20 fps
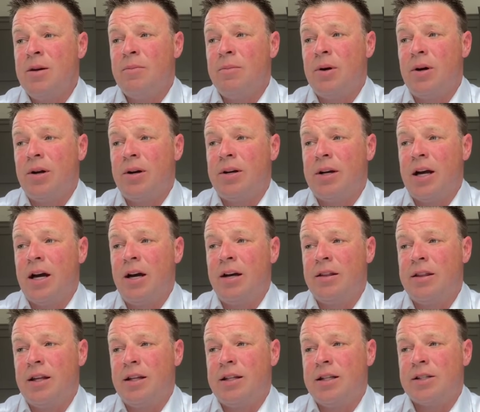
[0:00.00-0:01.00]
but I
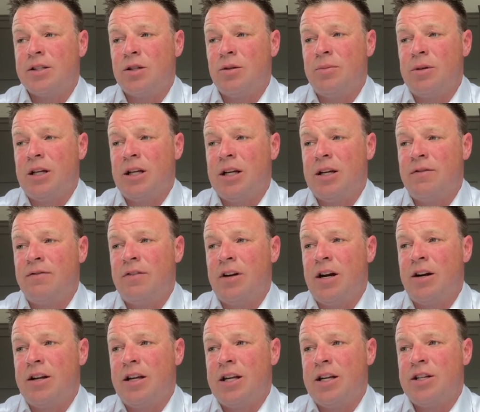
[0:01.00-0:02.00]
think this could be a
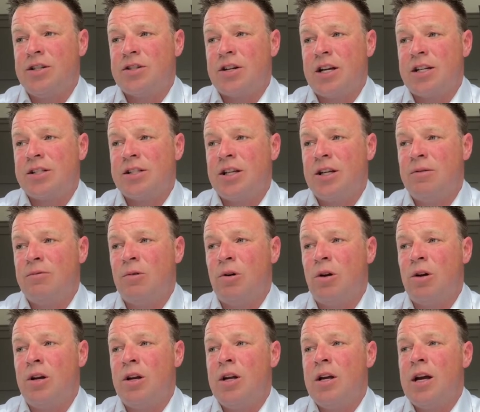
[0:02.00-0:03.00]
very interesting
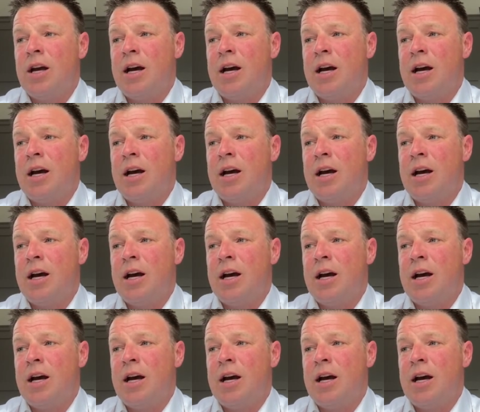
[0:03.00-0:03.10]
one.